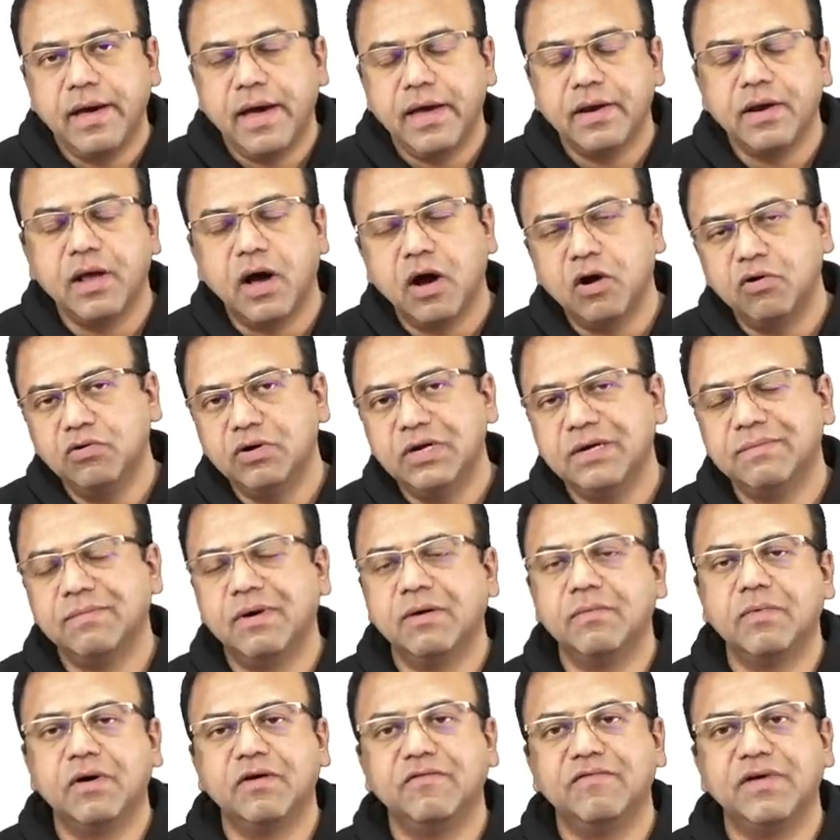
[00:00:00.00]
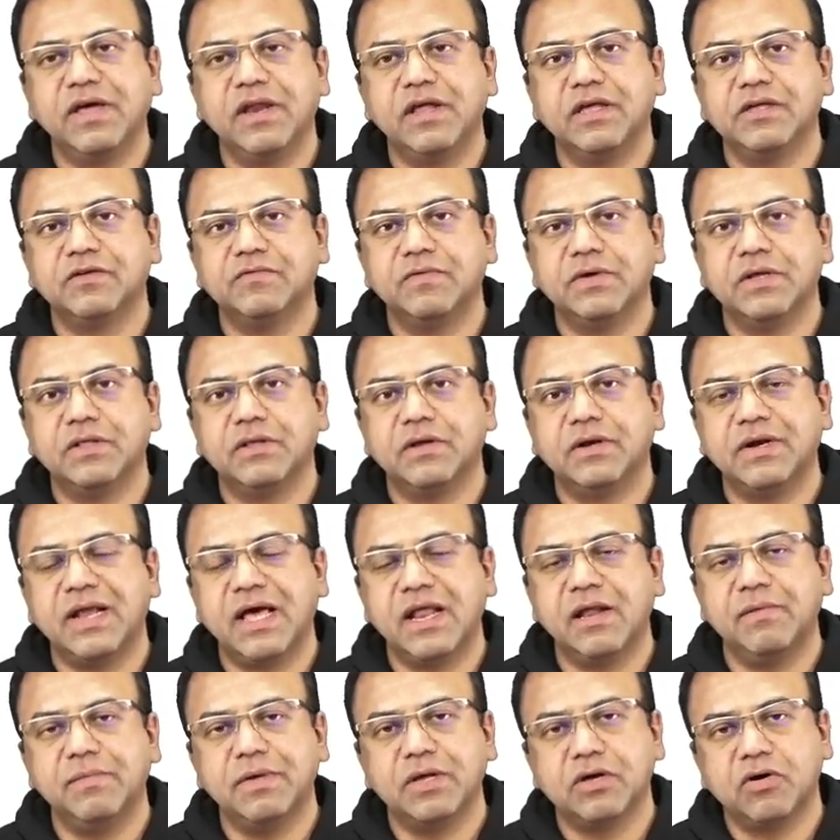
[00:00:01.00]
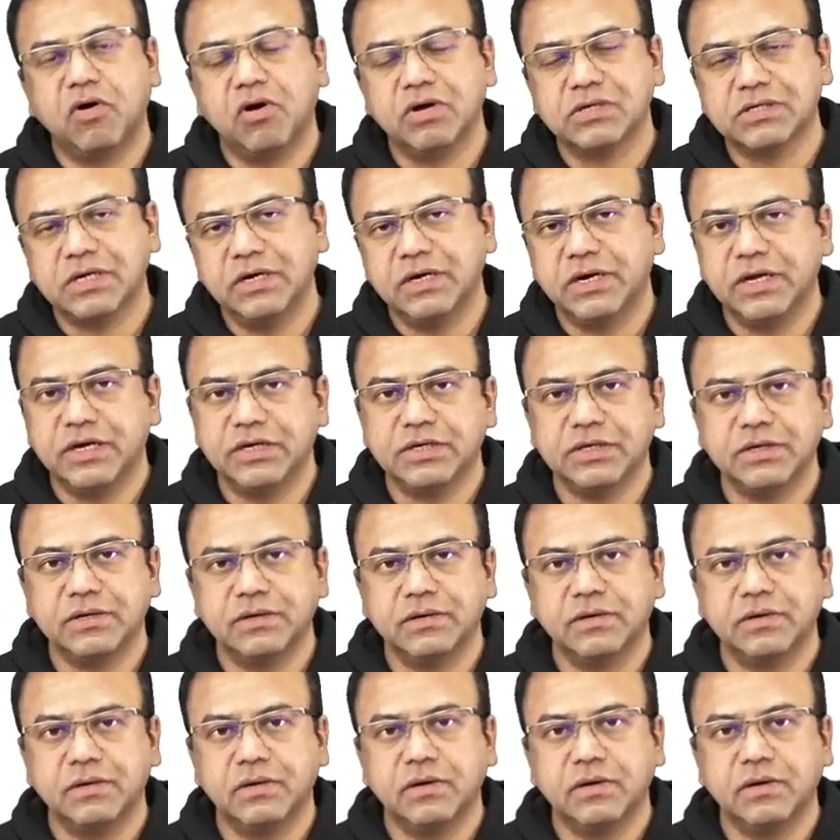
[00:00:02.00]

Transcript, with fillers: and how the murmur varies with dynamic auscultation.